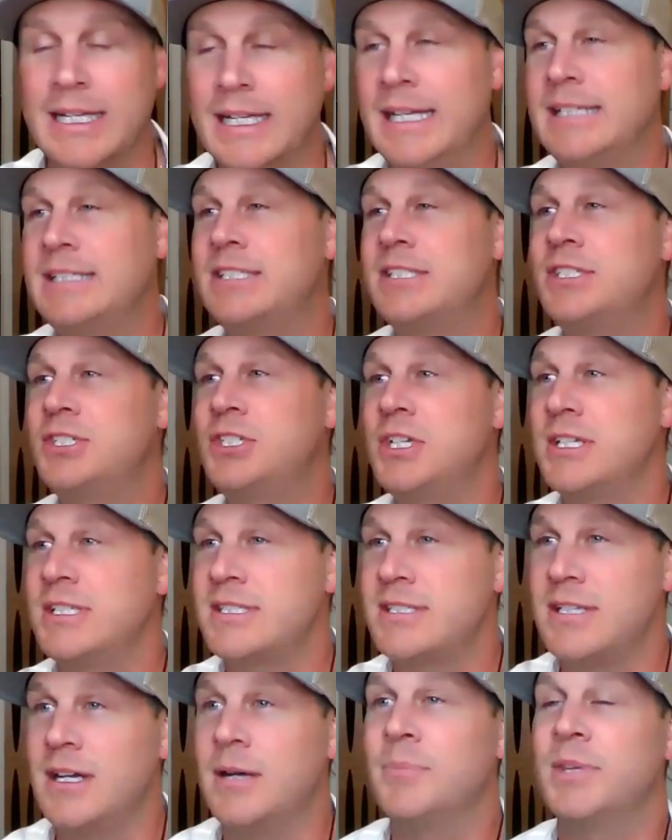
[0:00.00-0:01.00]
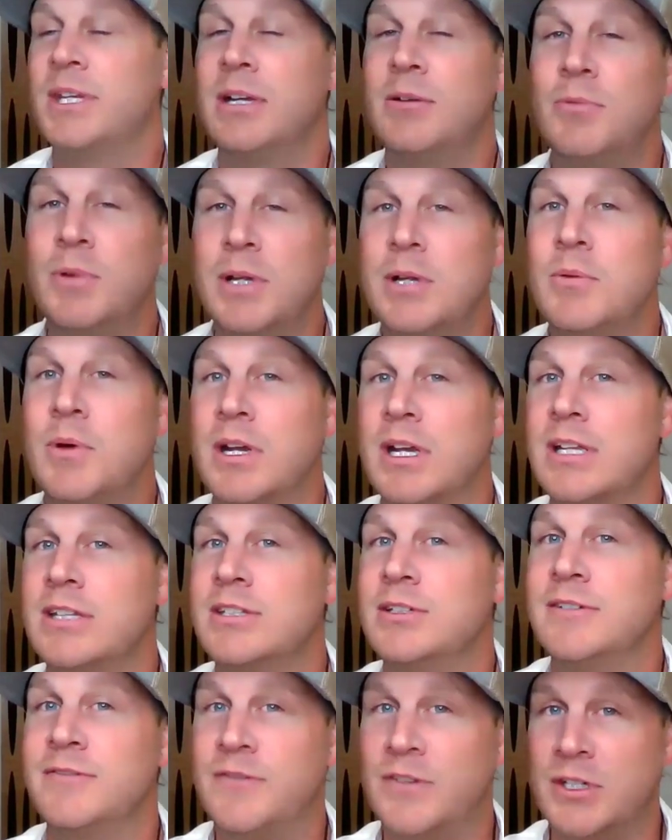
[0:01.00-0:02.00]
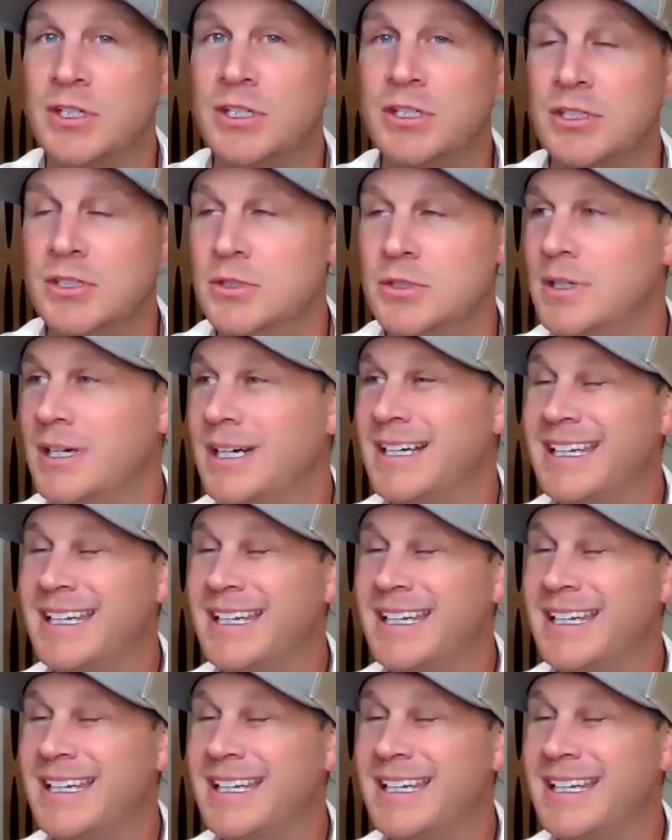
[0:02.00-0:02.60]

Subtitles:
It's just something we want to do for you,